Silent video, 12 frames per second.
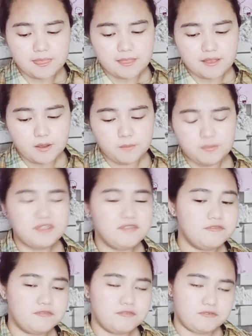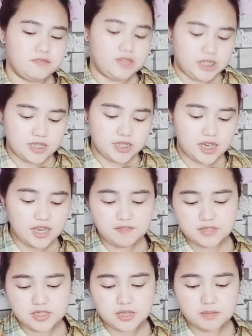we've have
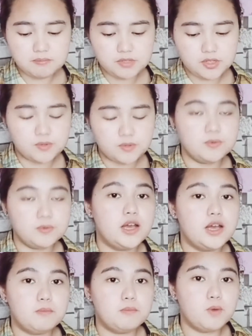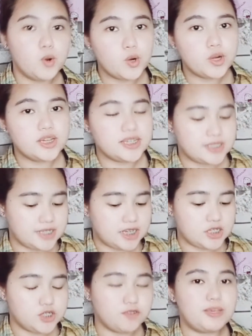some, you know, more exchange
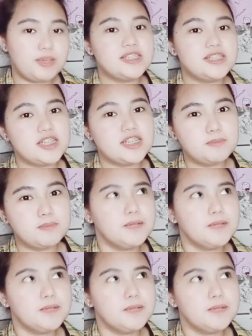of messages, but